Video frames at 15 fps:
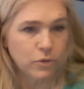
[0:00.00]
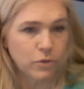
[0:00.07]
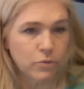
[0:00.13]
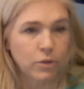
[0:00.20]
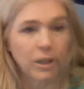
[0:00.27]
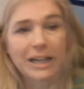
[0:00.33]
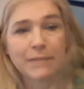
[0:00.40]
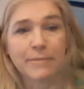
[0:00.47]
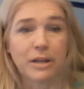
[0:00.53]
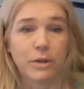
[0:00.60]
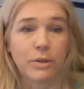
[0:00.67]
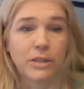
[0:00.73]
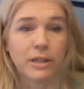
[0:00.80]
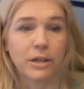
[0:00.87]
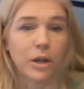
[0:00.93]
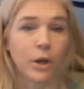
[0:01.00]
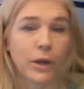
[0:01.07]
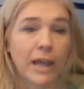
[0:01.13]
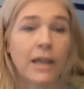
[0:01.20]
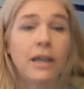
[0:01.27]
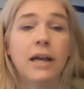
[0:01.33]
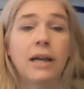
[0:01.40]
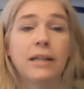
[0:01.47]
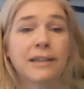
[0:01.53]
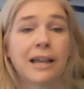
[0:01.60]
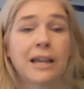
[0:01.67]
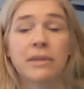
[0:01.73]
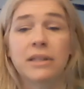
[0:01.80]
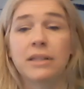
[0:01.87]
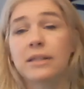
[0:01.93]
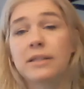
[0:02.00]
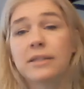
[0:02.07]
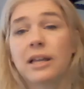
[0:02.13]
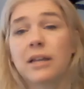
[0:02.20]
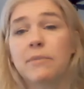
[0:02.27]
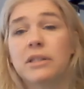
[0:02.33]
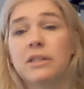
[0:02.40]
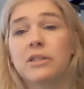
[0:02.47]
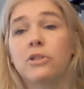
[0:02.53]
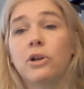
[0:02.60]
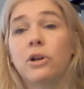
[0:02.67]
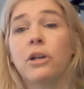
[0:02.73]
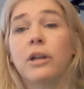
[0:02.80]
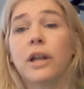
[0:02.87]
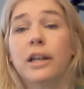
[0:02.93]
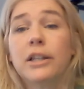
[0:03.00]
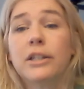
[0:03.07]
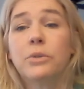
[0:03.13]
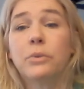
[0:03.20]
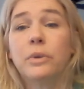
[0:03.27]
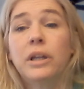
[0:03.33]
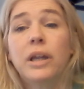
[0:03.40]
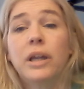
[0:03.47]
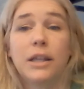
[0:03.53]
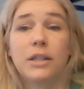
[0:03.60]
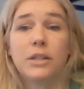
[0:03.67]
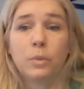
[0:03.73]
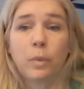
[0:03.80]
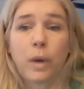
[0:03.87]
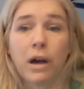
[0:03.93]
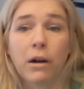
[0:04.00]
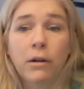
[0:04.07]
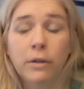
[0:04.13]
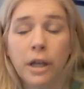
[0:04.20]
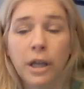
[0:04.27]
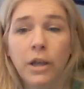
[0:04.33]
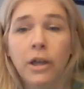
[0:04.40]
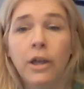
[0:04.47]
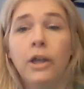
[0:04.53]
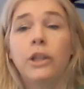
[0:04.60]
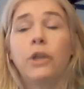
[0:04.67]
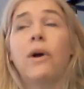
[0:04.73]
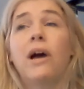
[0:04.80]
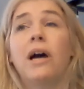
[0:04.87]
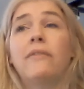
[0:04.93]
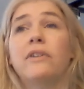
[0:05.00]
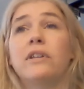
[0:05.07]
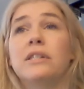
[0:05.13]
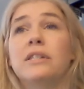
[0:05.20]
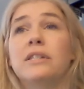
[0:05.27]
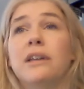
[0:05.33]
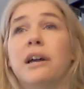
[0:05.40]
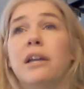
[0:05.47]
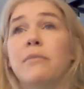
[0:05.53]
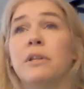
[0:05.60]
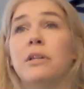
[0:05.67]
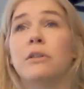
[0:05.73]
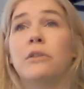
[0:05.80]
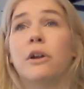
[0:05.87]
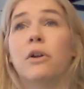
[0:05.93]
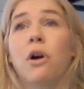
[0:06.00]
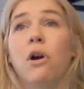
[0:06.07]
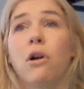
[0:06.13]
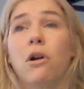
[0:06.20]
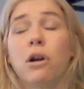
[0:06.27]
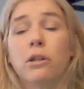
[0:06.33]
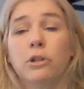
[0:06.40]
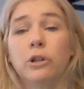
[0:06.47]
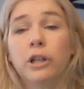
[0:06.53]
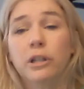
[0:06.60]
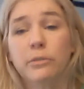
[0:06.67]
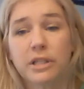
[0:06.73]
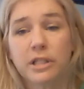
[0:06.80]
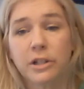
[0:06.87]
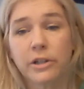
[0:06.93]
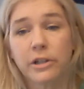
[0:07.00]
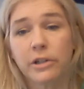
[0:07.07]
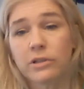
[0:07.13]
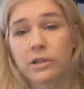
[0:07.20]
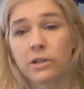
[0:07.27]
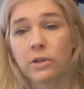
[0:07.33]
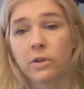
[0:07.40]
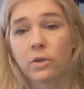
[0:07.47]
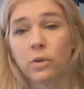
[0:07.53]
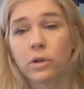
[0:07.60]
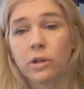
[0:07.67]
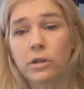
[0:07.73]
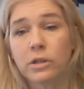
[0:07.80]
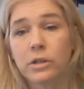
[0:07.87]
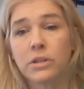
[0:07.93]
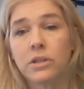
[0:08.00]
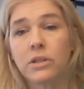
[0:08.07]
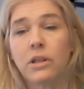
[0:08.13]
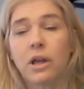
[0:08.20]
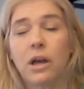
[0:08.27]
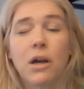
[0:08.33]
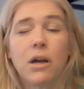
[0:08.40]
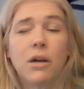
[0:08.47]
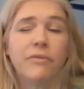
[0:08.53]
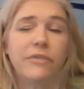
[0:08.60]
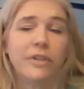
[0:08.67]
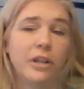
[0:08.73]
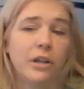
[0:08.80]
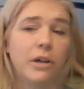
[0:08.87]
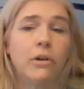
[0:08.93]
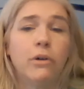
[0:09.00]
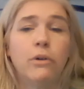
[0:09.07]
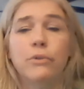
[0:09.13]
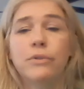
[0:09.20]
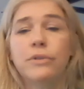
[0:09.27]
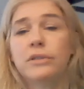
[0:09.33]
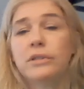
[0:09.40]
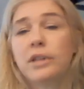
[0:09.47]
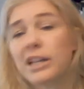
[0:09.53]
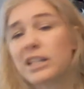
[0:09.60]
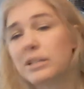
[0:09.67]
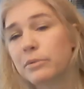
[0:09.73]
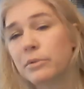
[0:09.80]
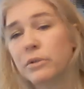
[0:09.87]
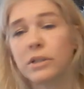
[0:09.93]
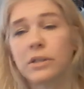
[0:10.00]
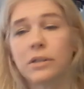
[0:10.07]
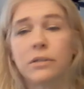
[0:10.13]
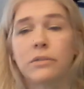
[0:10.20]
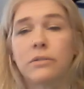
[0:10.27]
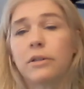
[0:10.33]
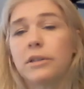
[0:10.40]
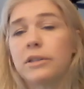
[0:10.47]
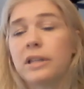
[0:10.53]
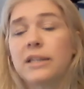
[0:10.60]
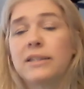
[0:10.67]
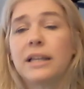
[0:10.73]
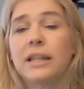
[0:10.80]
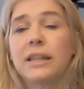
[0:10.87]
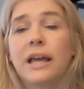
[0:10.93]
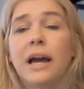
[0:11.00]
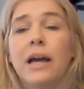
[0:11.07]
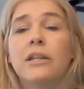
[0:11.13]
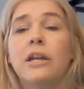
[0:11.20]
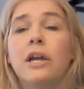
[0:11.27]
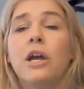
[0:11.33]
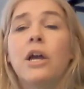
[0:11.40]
Looking at my notes here. Okay, assignments. Assignments start next week as well. You'll have an assignment. There are learning materials in the course, videos, textbooks, things like that.